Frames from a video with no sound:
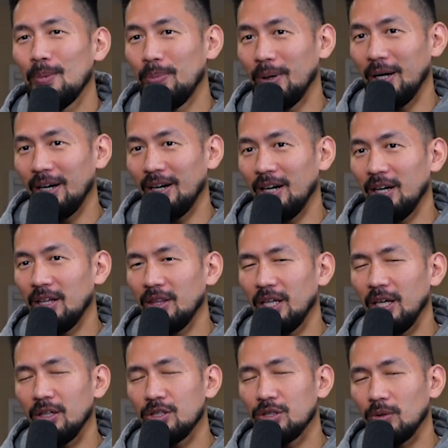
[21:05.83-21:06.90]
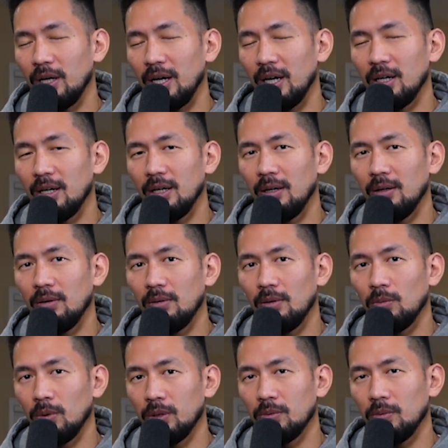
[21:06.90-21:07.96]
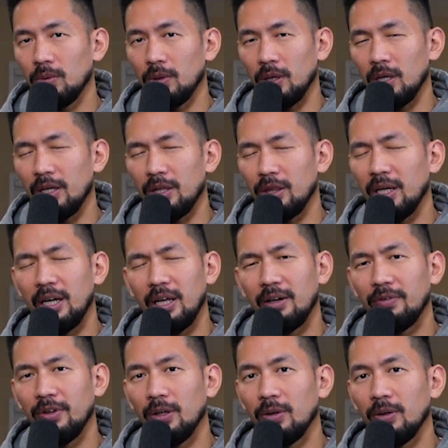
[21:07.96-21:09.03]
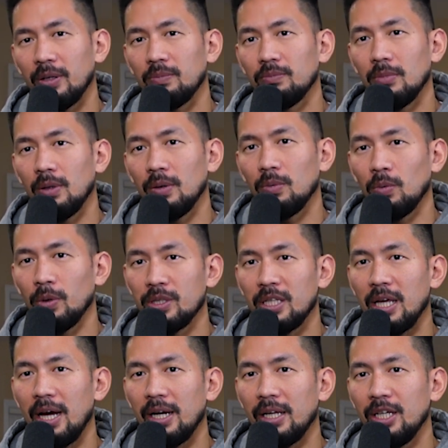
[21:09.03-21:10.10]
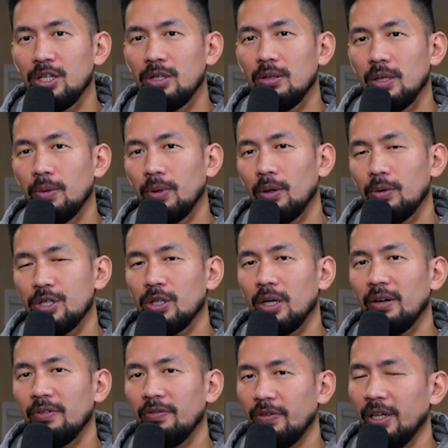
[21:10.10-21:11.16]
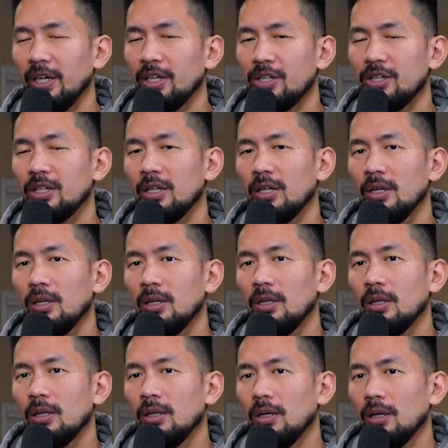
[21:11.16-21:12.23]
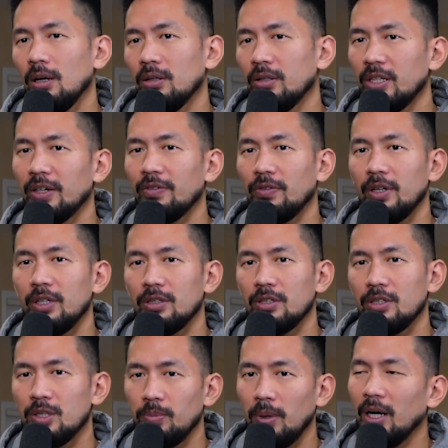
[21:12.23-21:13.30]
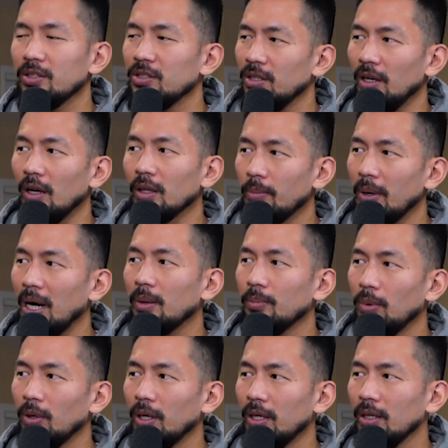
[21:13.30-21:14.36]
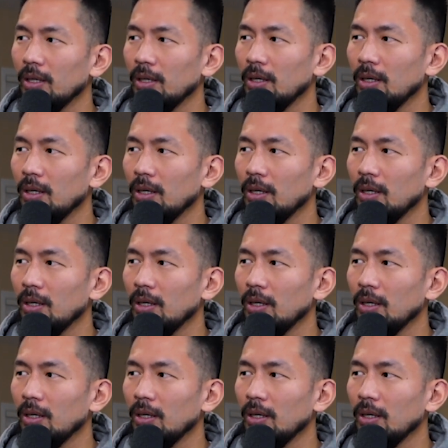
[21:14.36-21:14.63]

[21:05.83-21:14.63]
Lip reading: But the other story I heard in an interview was that he would always try to finish on different spots on the backboard.